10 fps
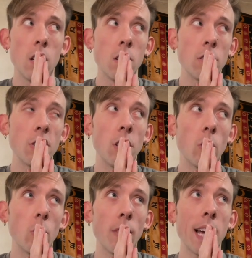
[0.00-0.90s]

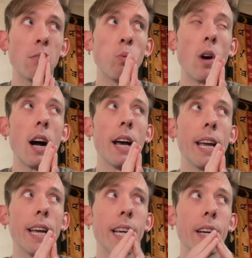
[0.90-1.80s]
So that's
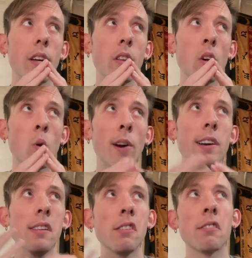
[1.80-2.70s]
why
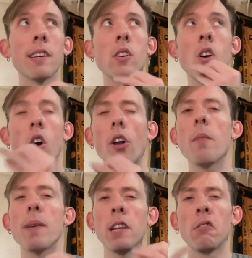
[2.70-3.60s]
Aquariuses get caught
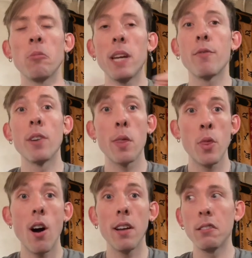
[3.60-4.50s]
up in so many different
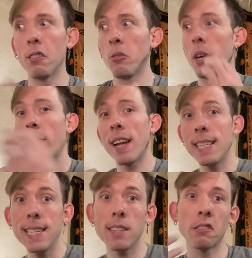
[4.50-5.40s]
thoughts and so many different
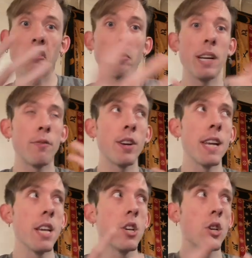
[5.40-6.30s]
ideas and so many different,
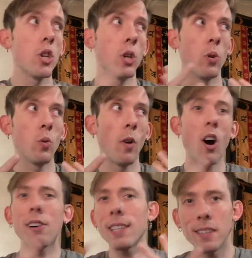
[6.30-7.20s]

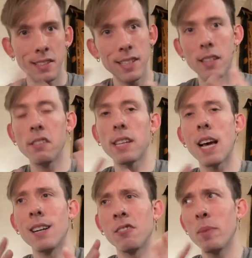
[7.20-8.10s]
audiences and
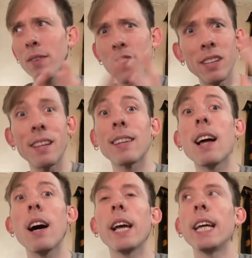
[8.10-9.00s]
so many different things
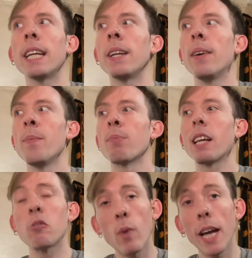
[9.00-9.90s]
online. And
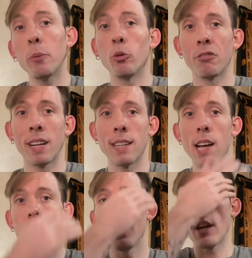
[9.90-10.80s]
that's why it rules technology.